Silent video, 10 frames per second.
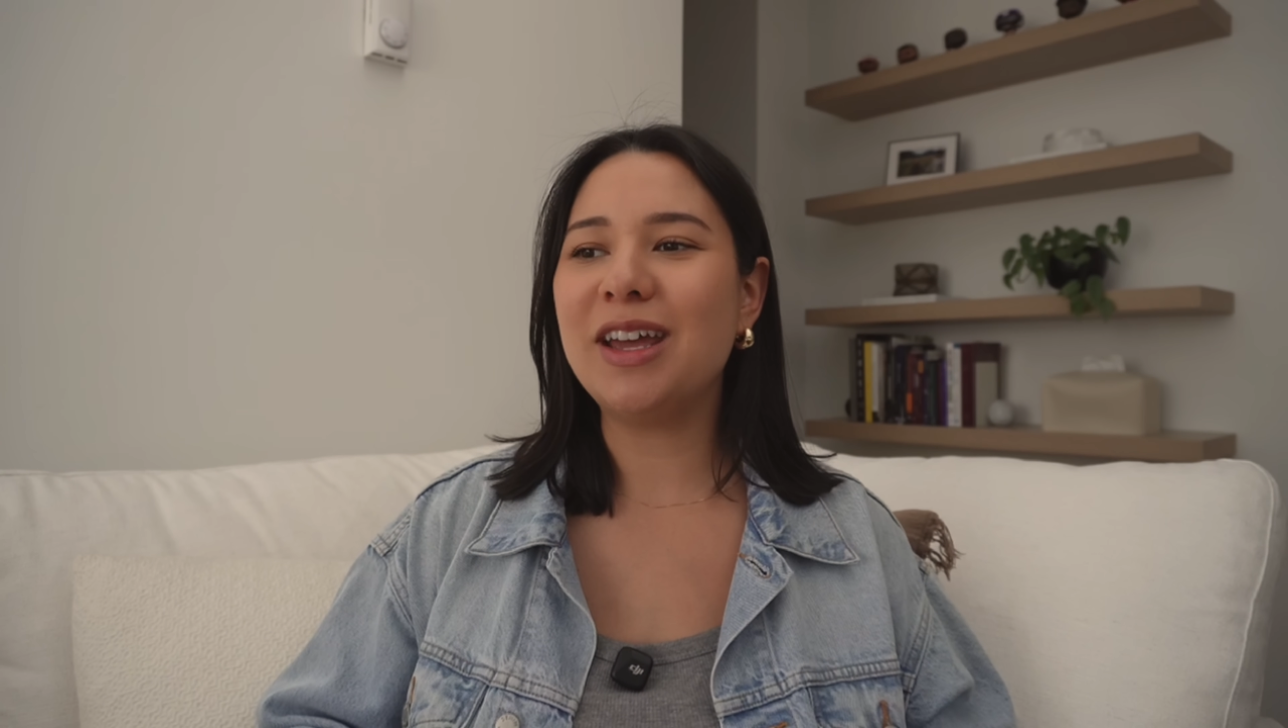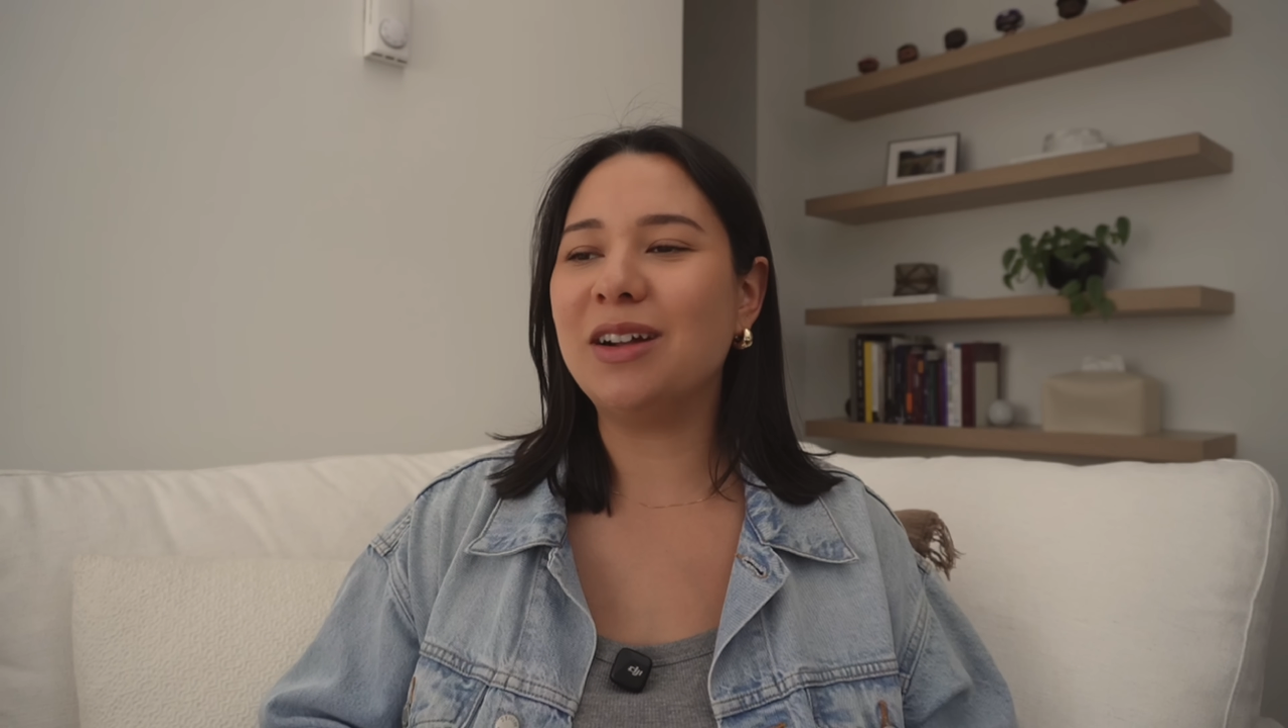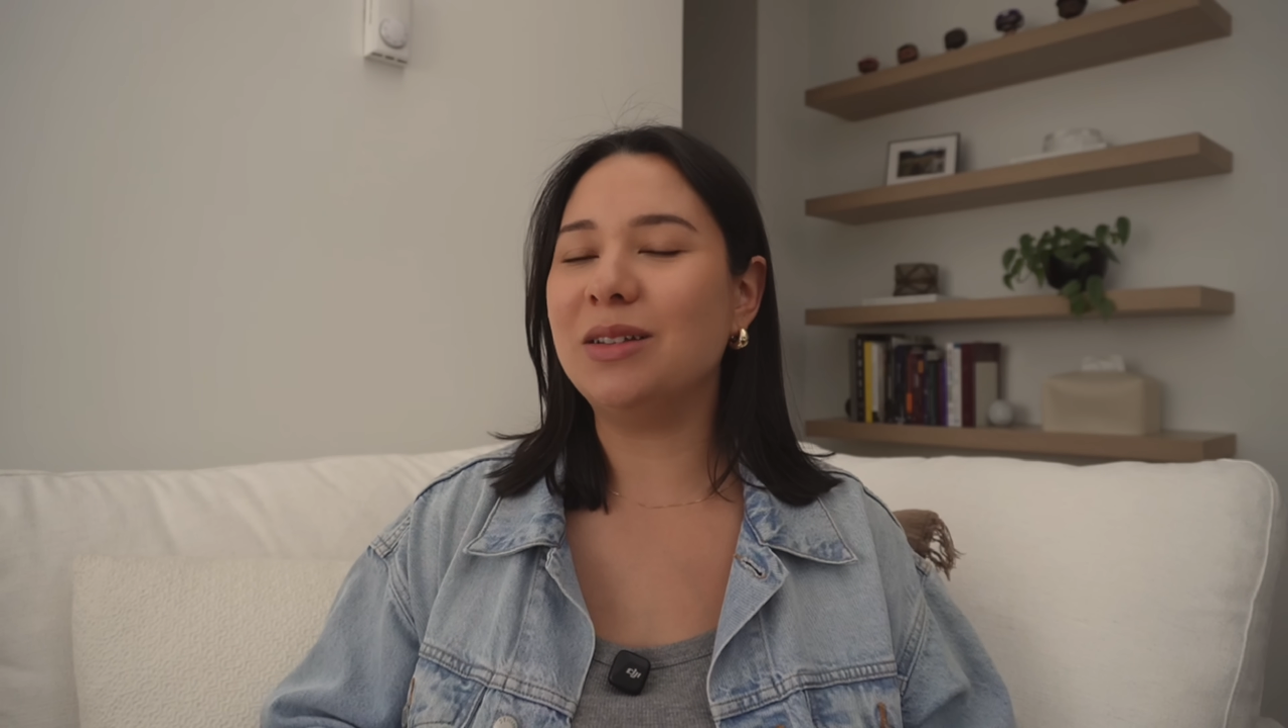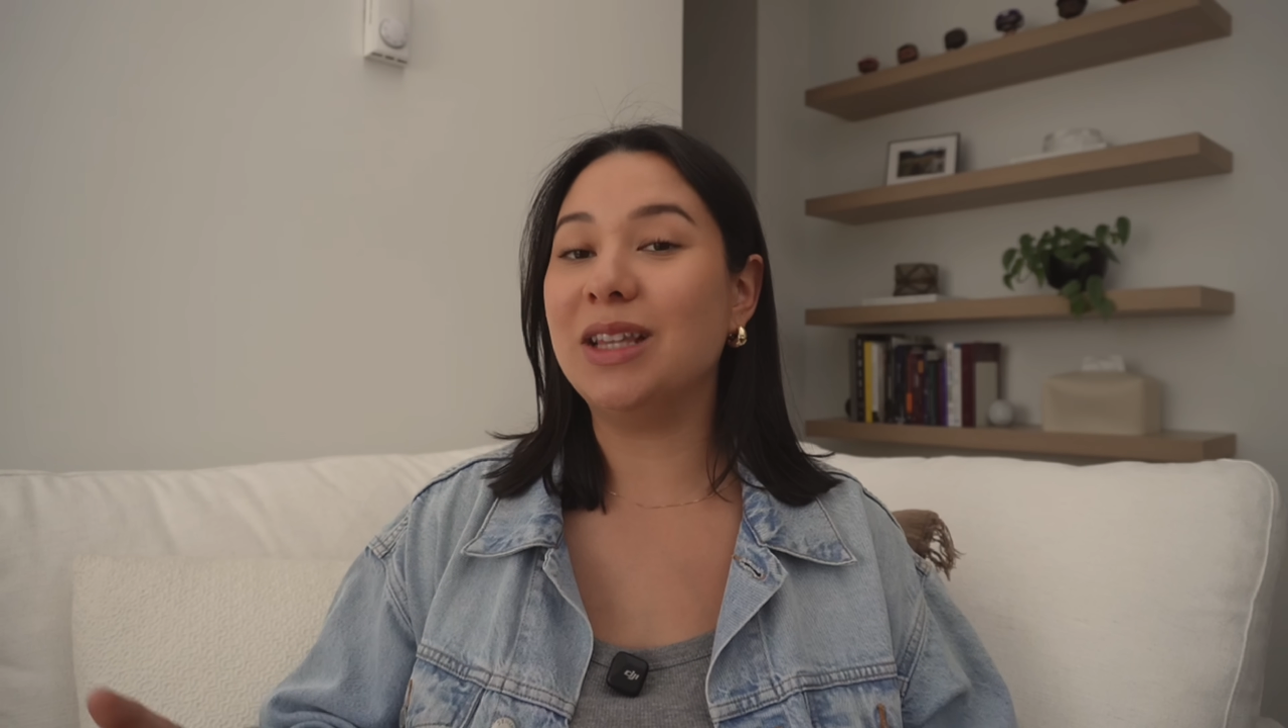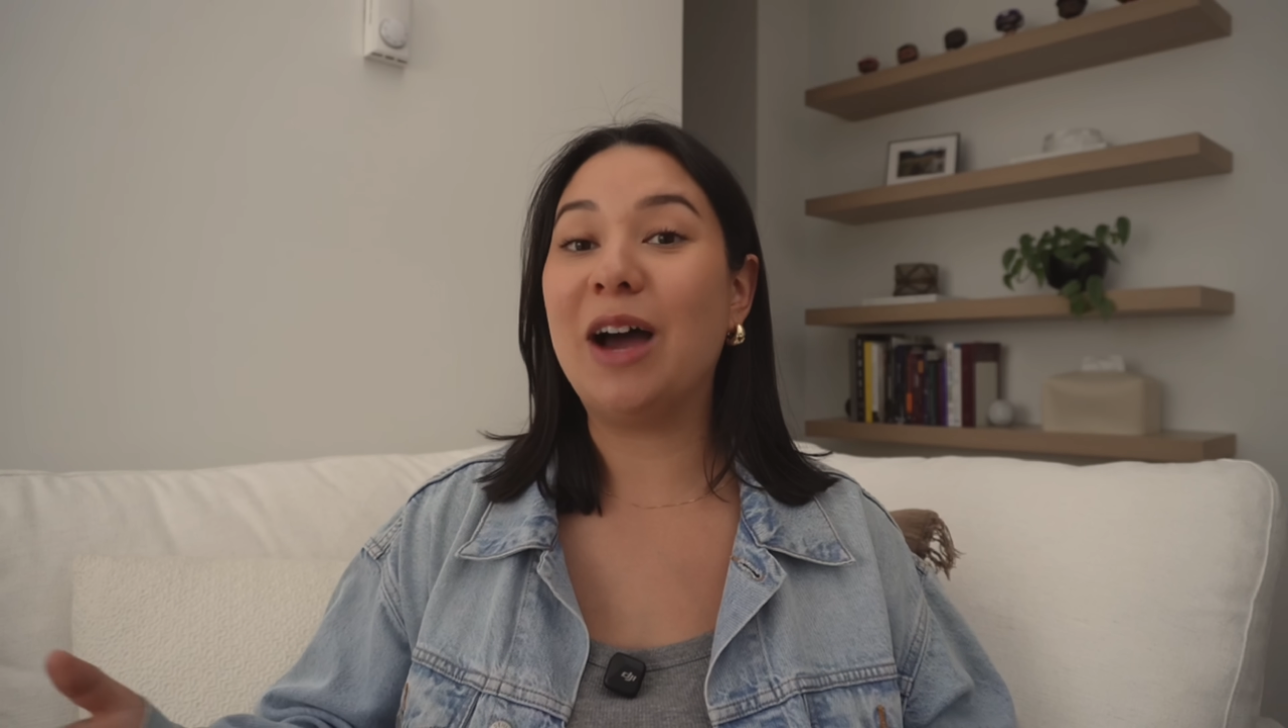in
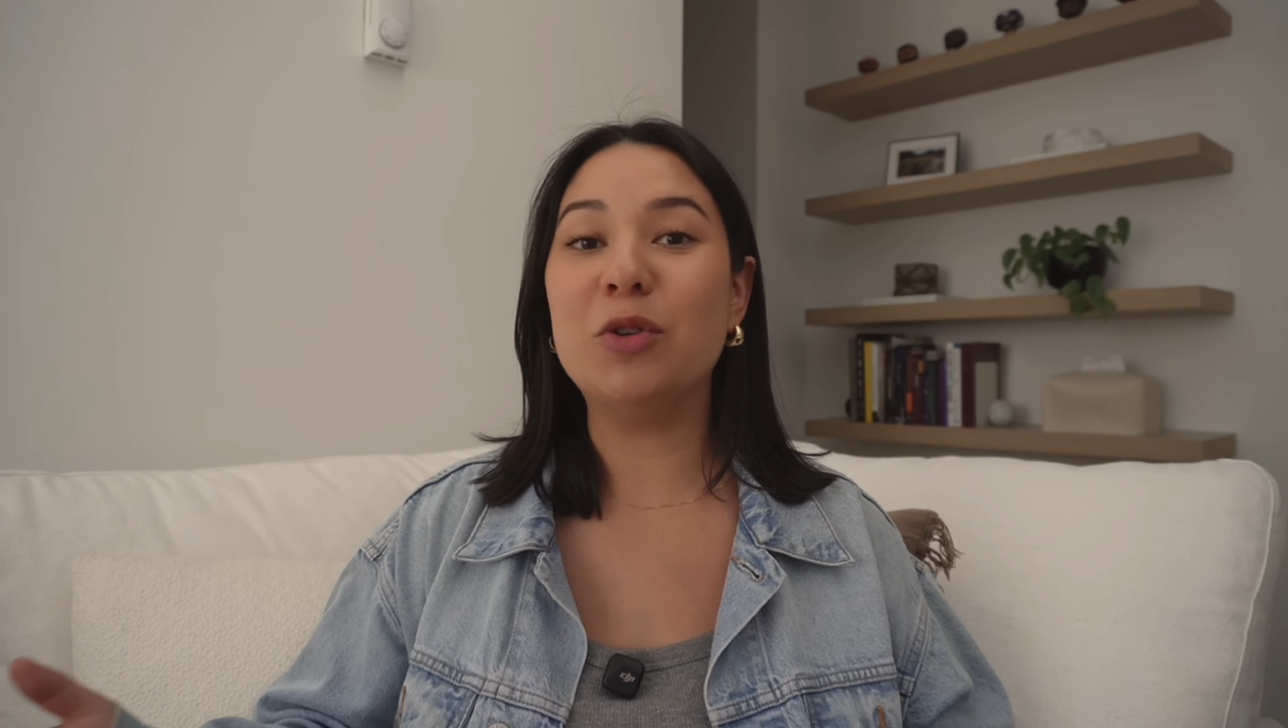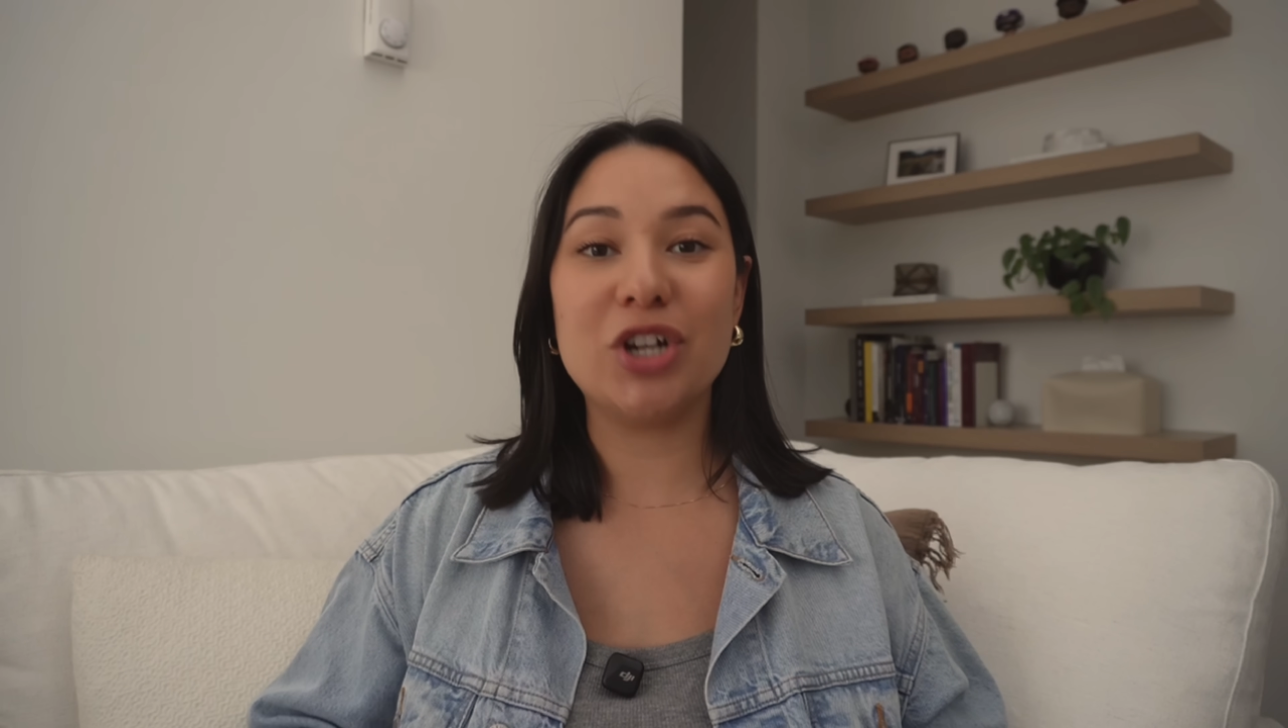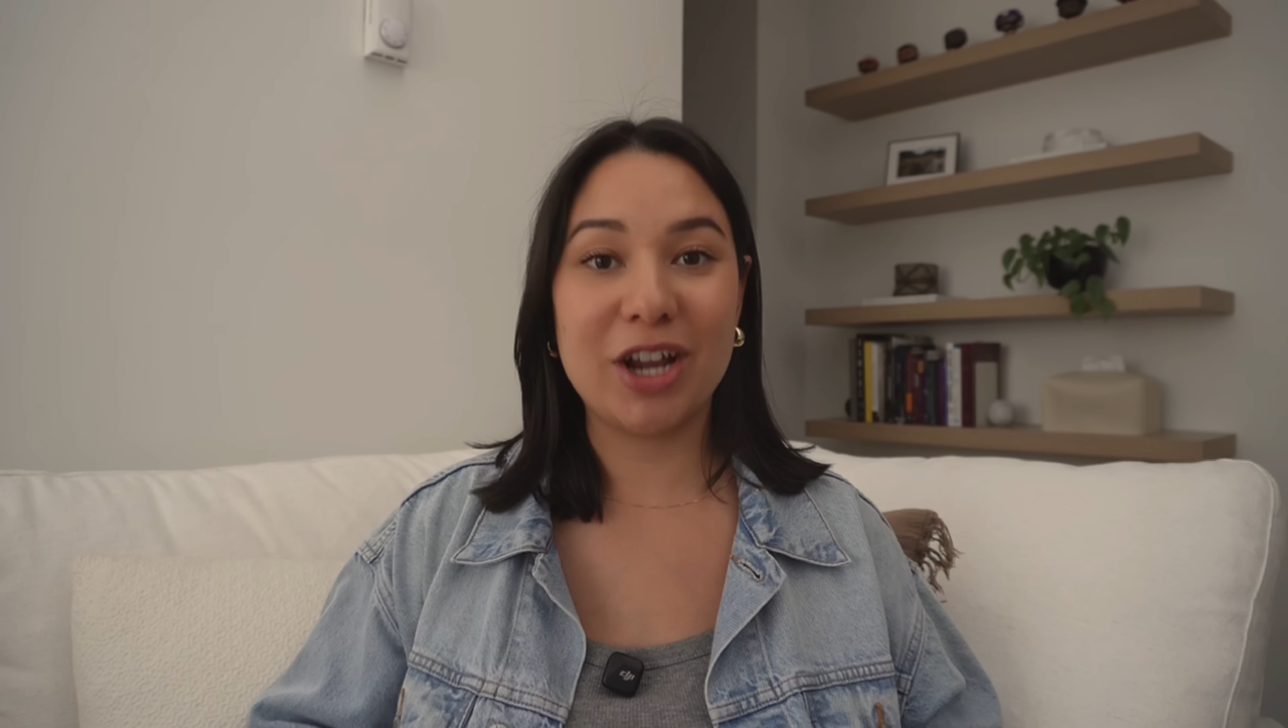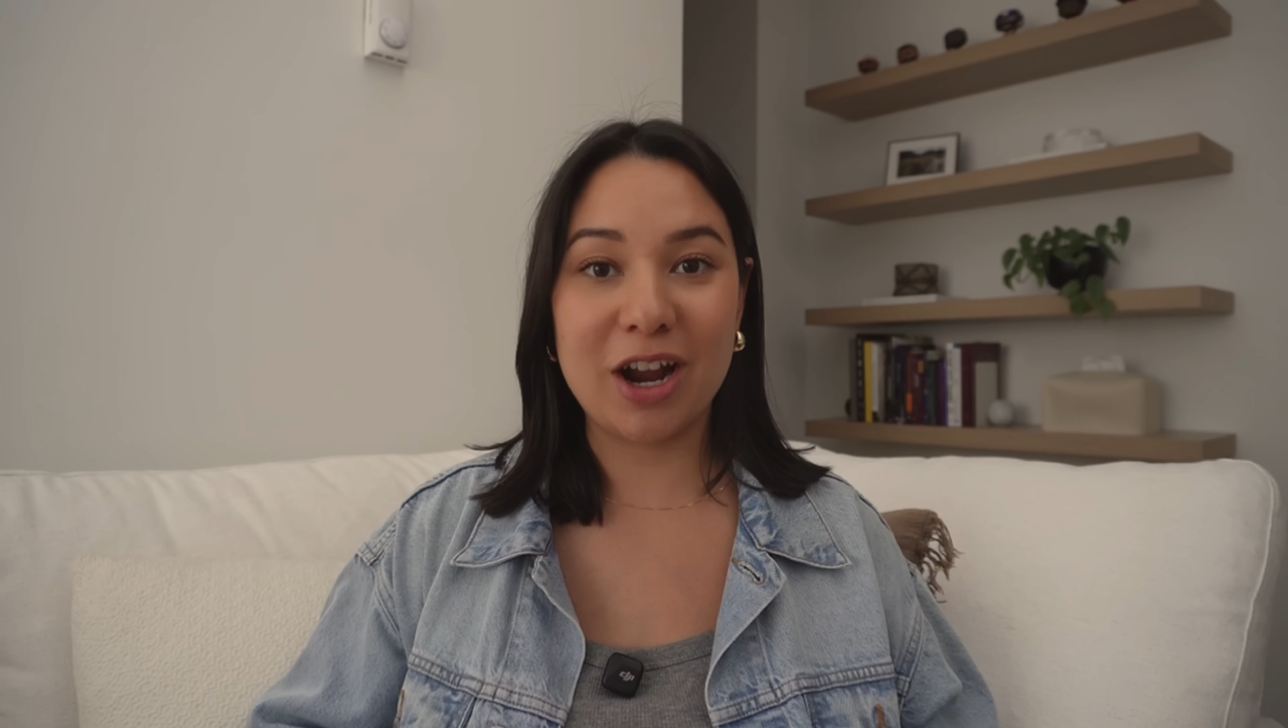a lounging